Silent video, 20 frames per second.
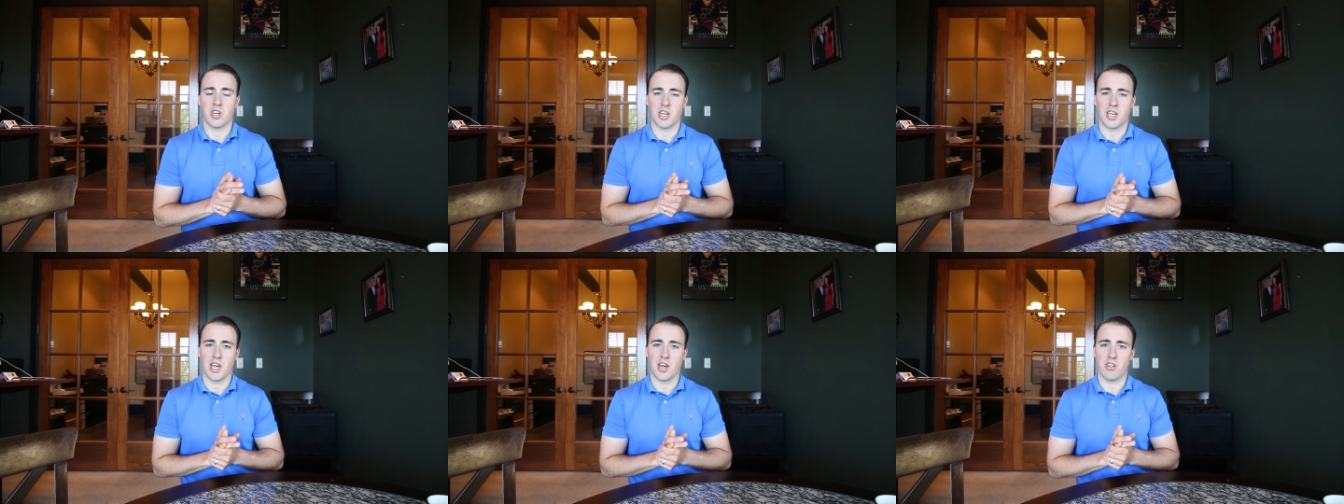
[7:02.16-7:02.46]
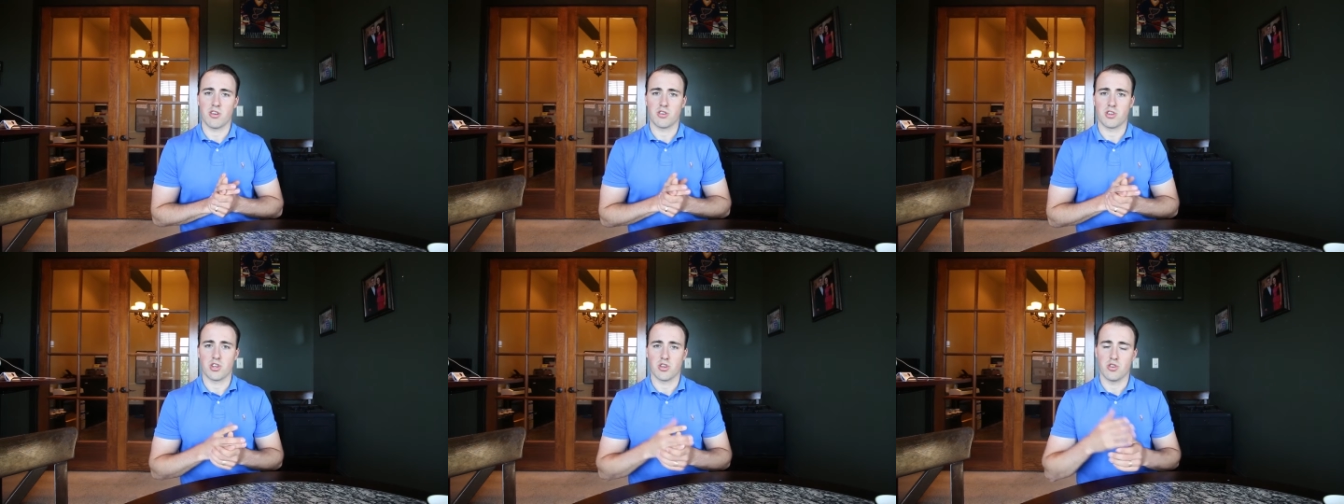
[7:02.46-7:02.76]

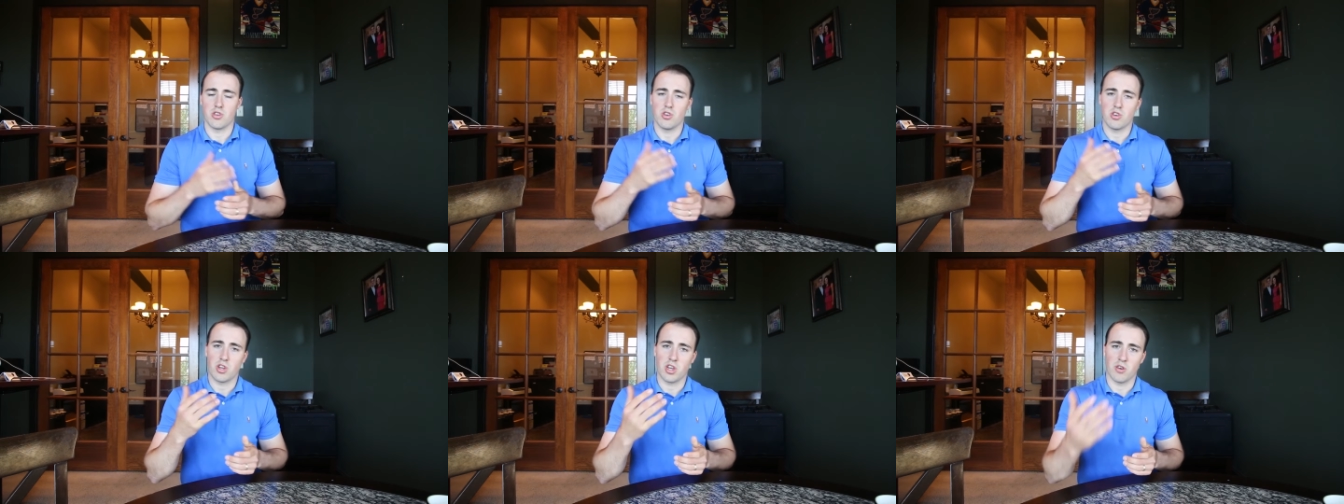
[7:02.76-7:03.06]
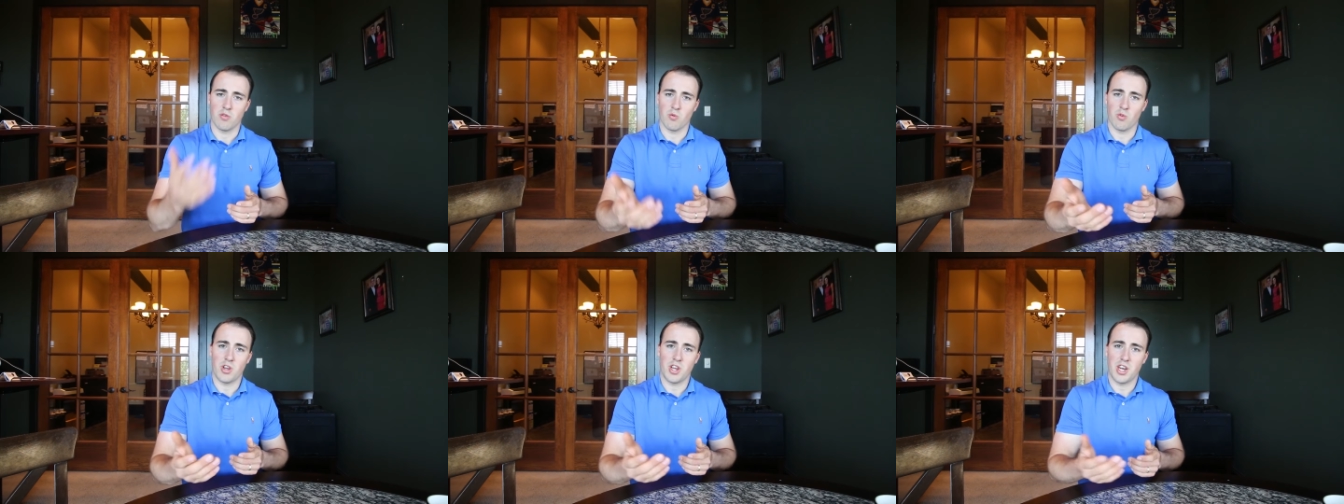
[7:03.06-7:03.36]
together so you
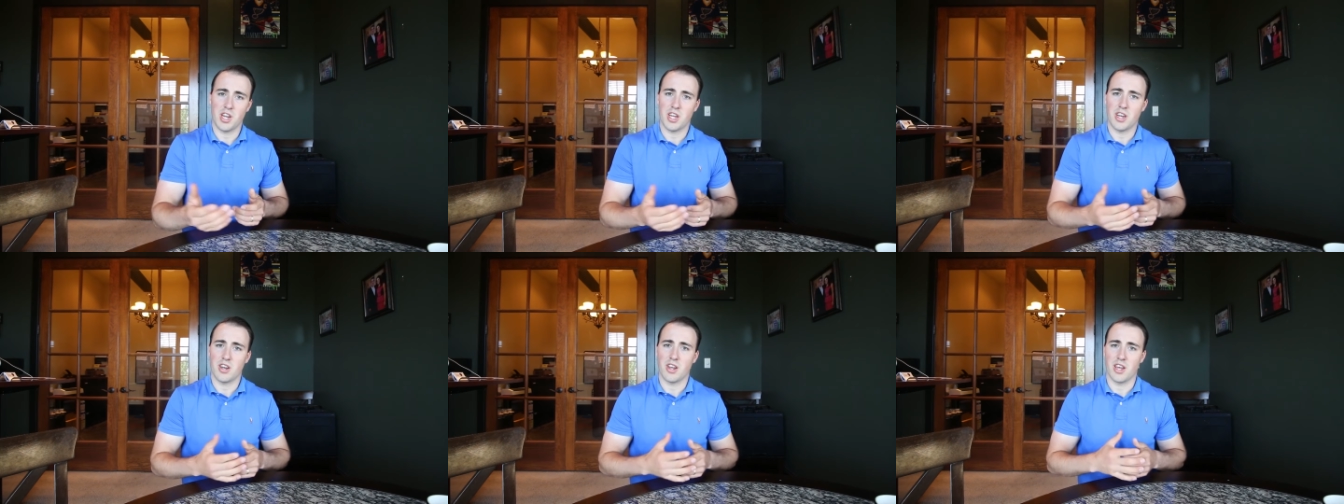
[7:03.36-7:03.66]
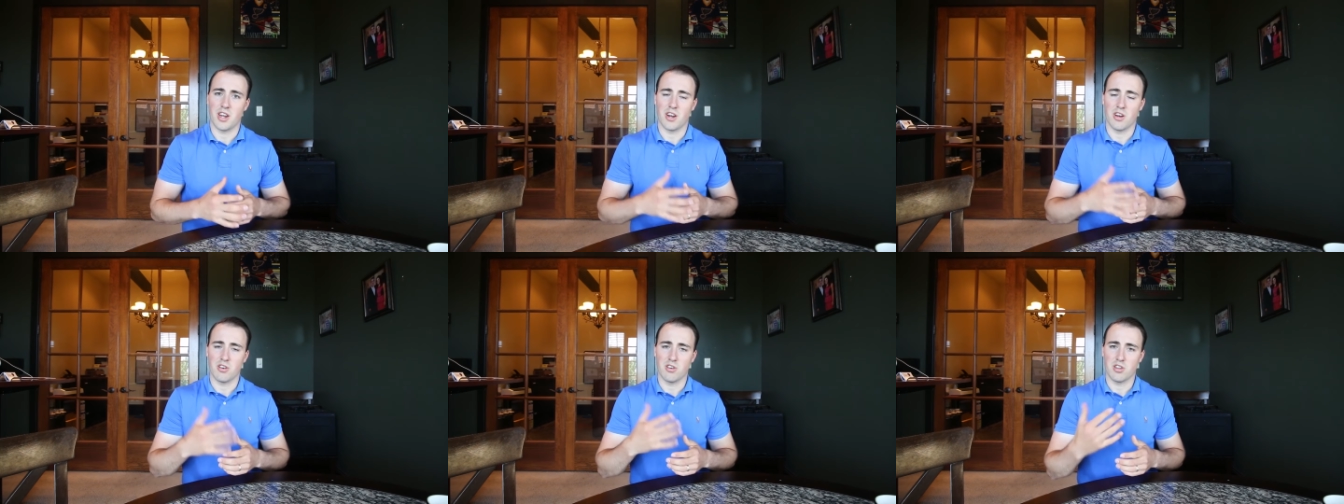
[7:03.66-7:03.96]
can read it
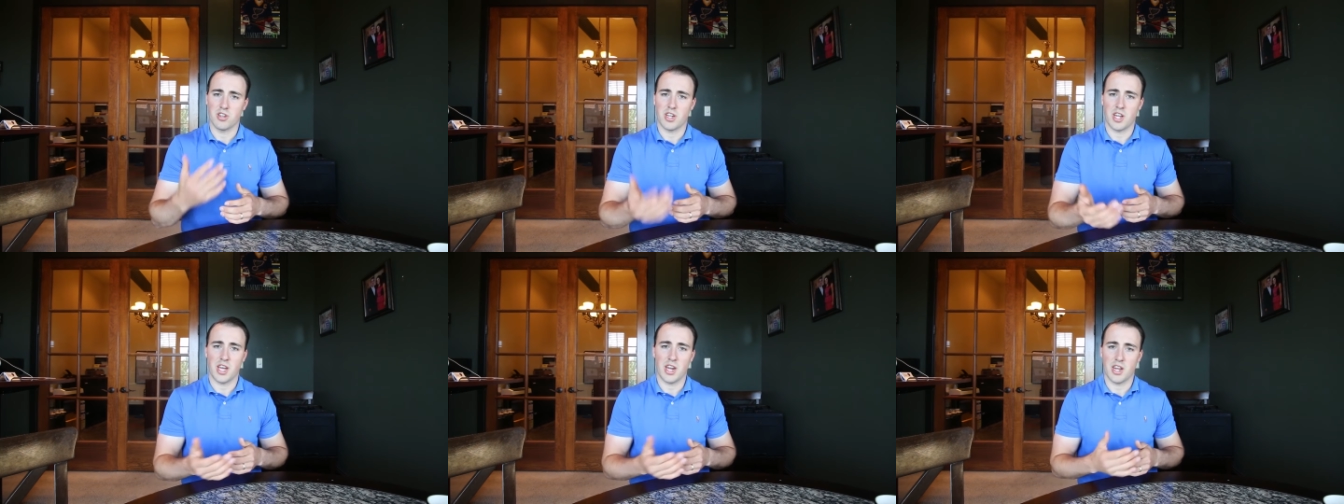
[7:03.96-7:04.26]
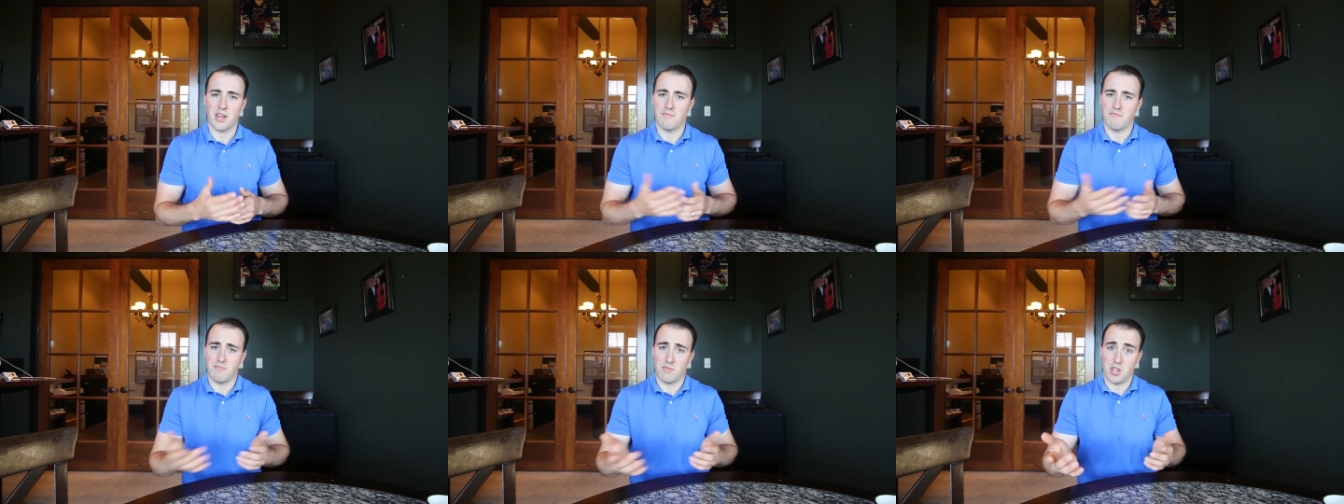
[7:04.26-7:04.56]
and understand
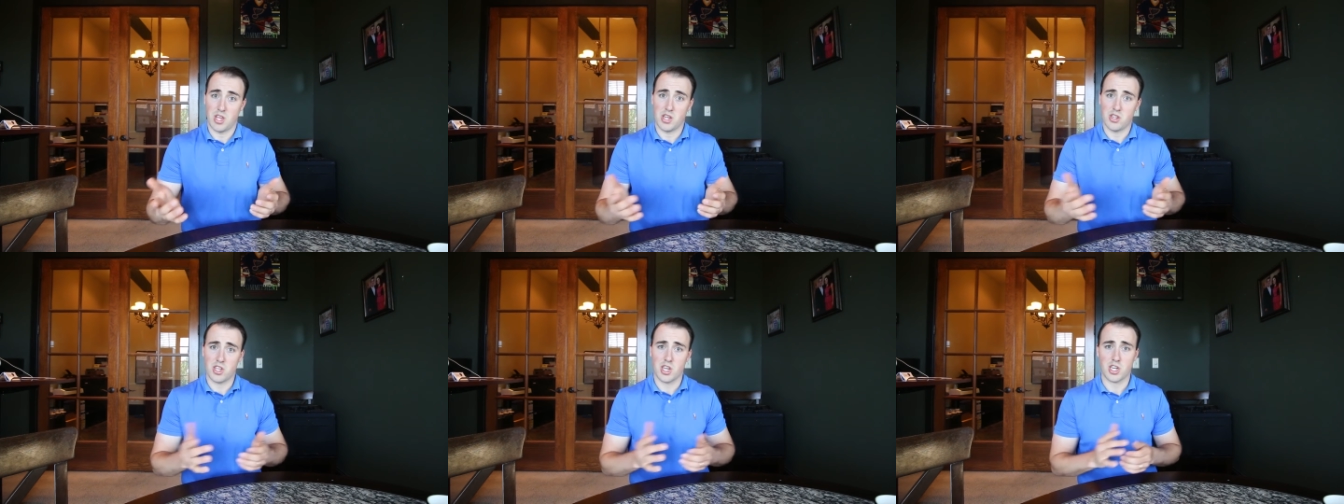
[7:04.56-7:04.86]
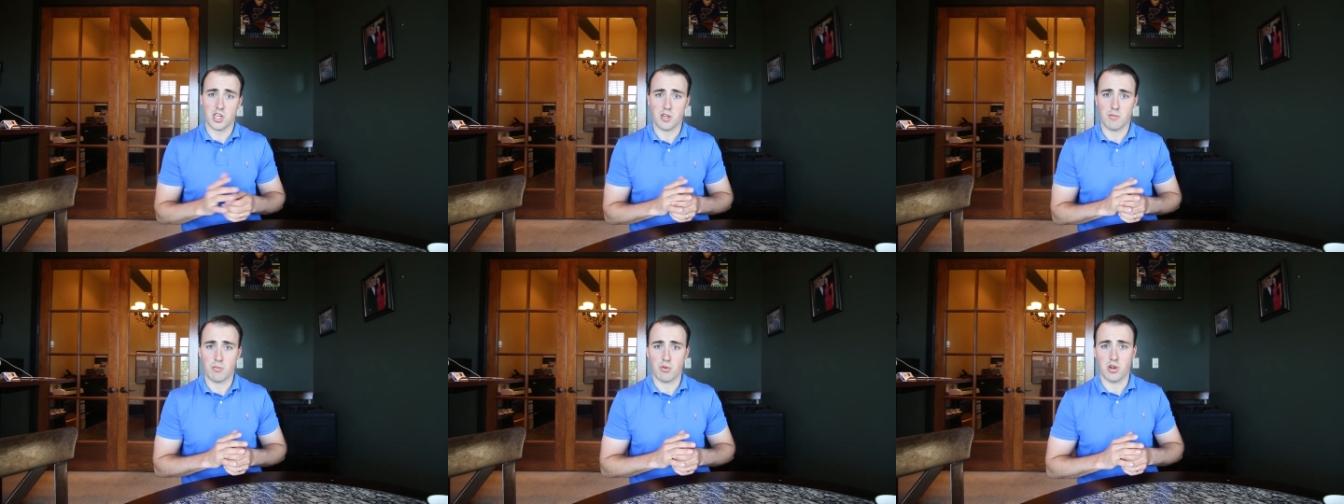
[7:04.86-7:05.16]
it, it's
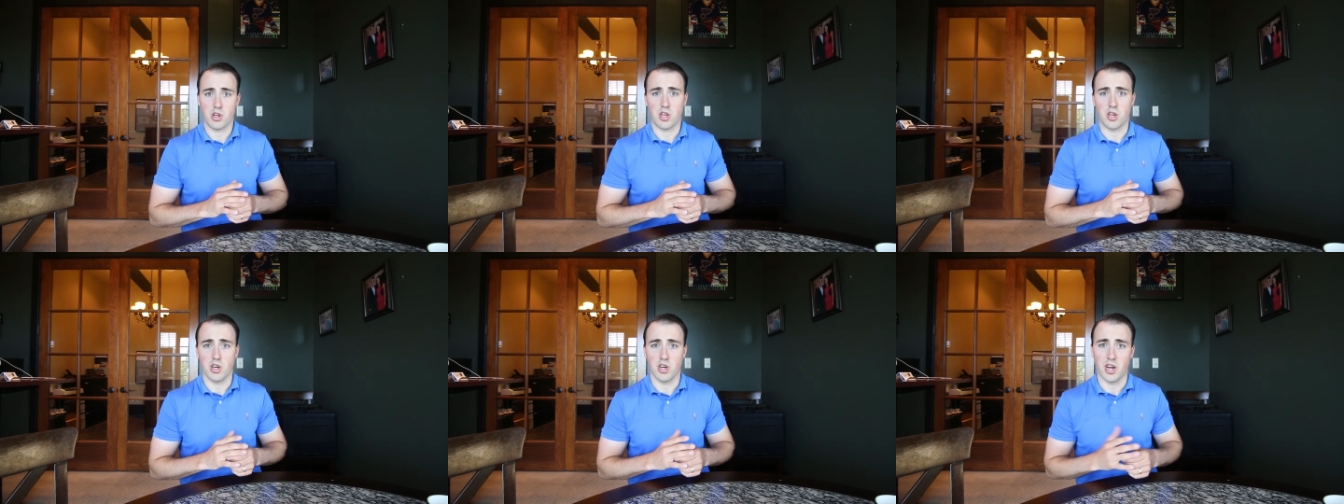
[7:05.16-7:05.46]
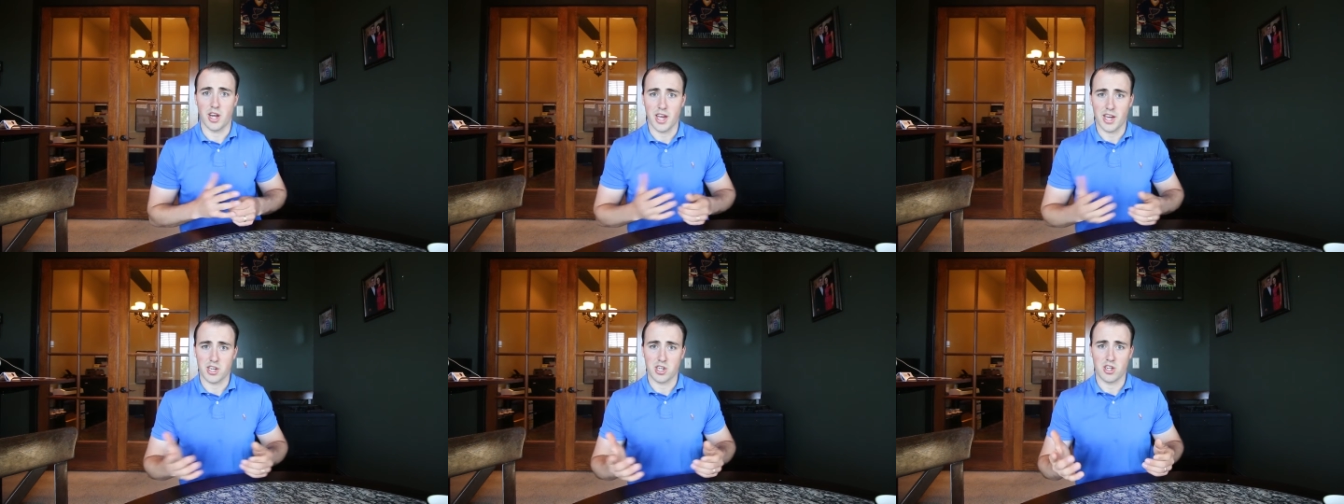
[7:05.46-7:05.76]
actually pretty good.
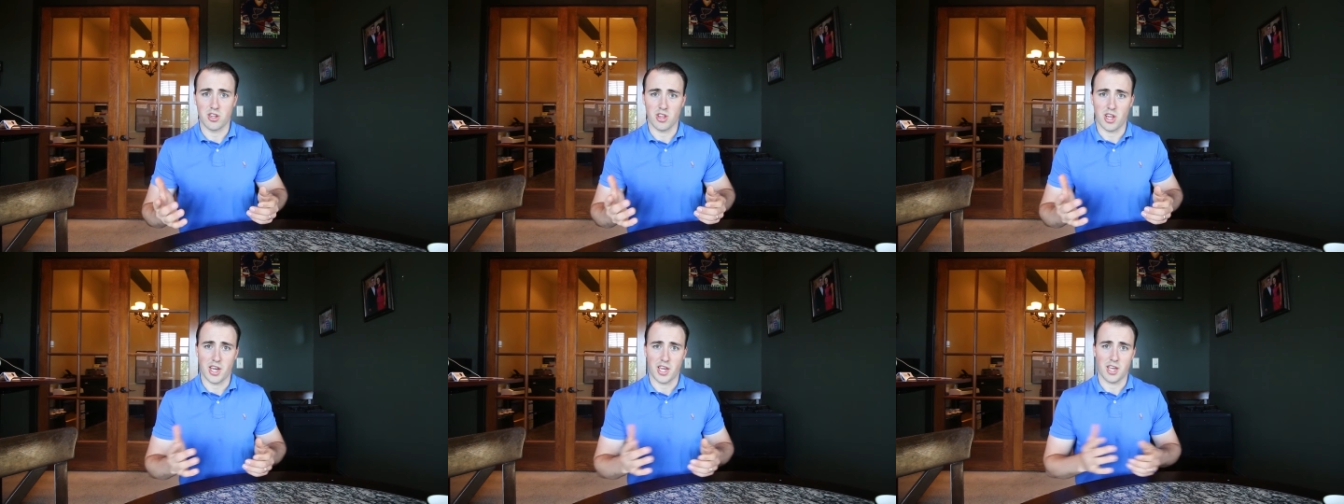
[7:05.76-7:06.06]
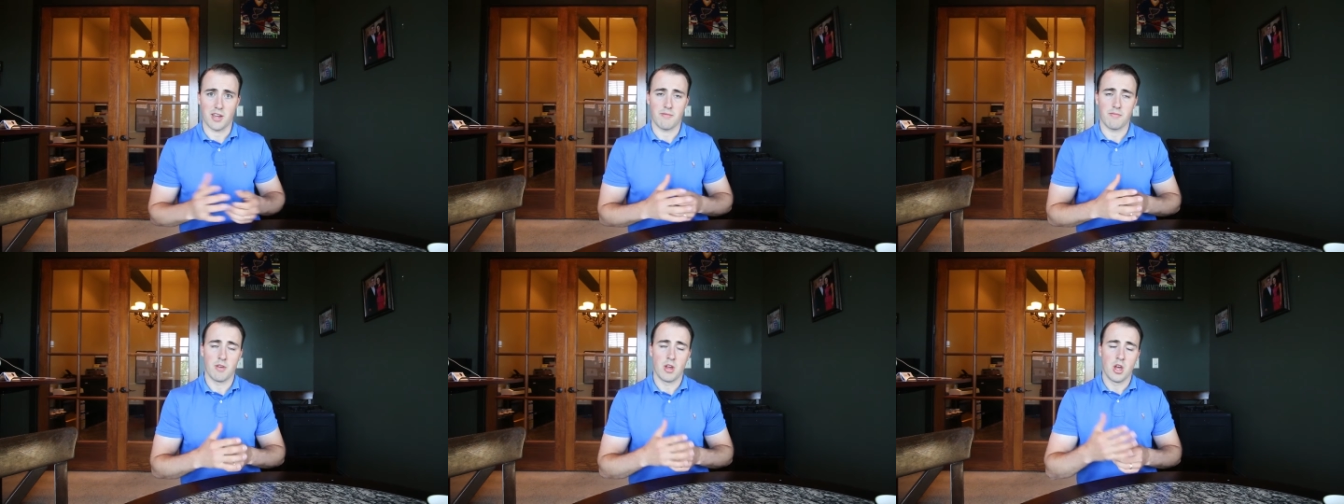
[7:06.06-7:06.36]
I actually like
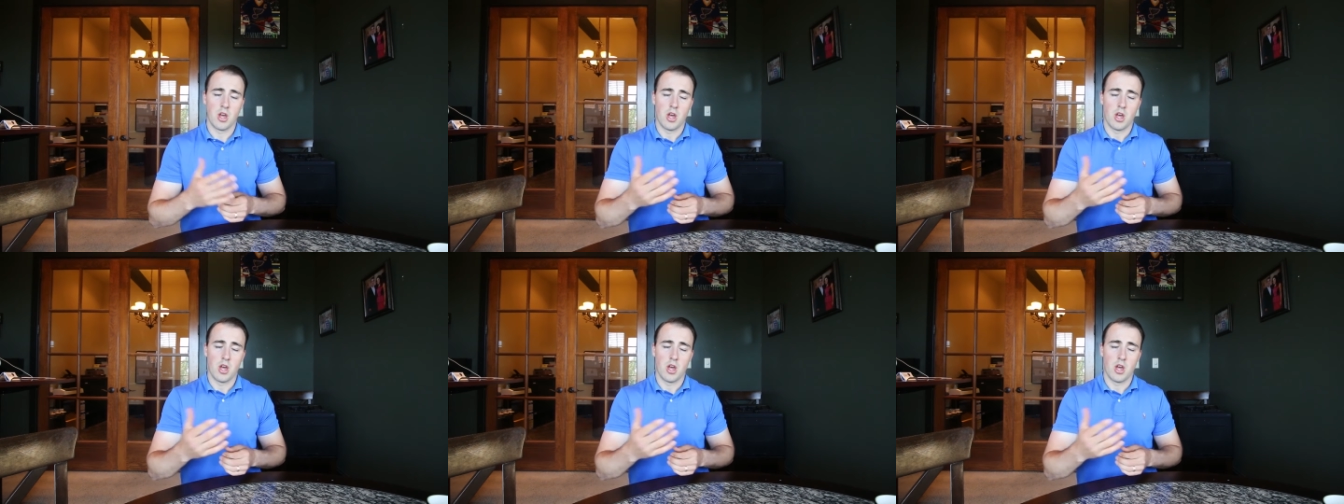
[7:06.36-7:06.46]
it.